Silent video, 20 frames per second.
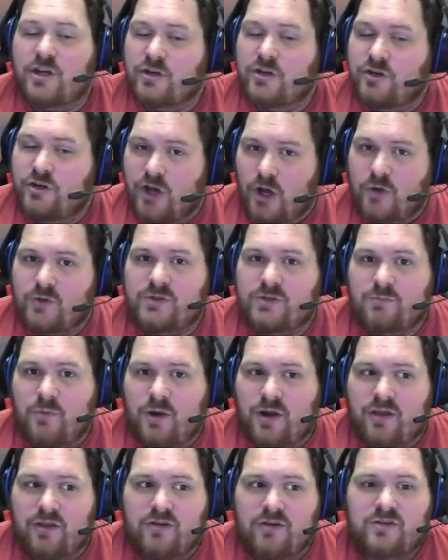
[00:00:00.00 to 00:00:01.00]
No
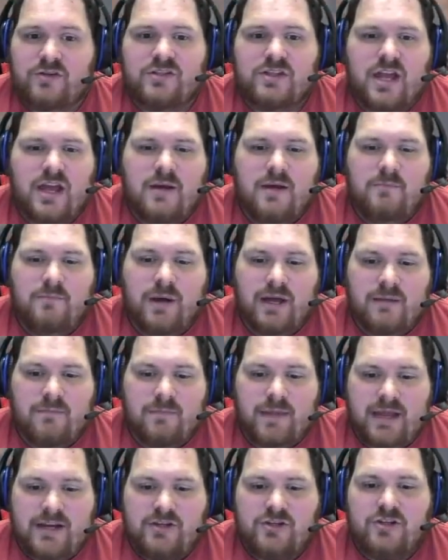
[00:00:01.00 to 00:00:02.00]
spoilers, but
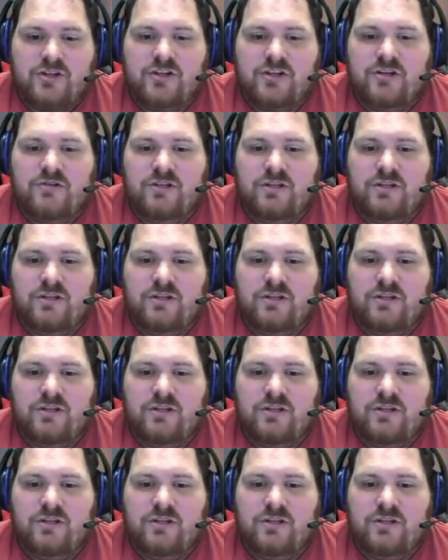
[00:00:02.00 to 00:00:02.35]
make sure you